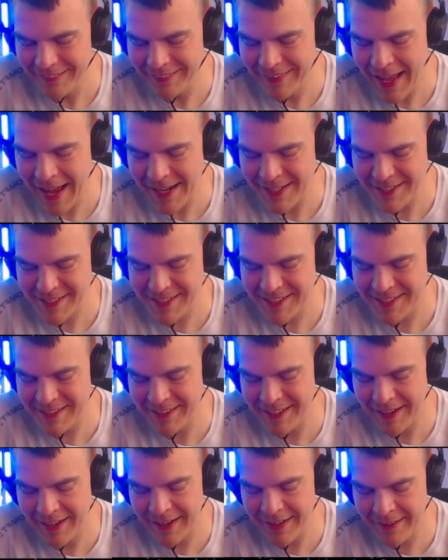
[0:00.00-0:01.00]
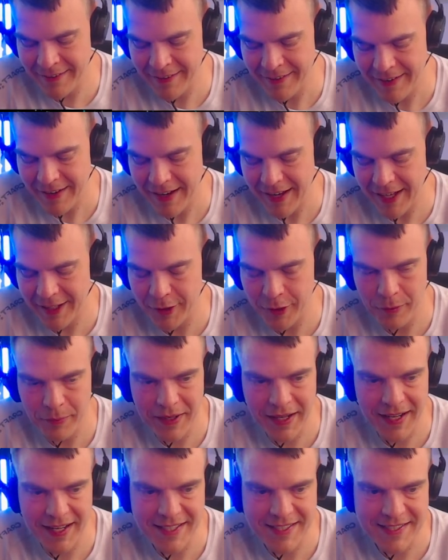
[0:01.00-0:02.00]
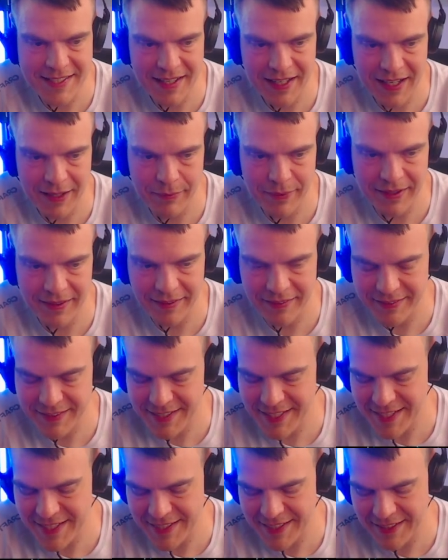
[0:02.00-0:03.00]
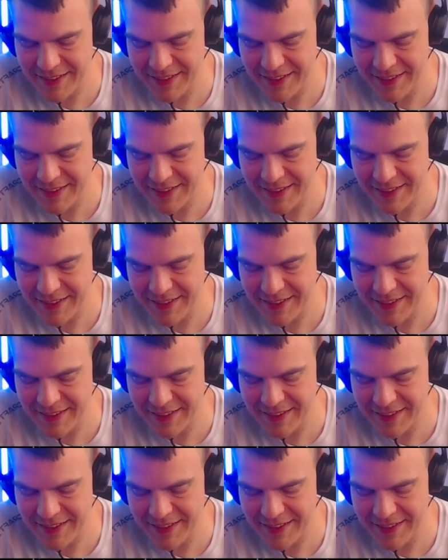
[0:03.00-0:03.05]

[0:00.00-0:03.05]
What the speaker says: tasks done. Otherwise, I will just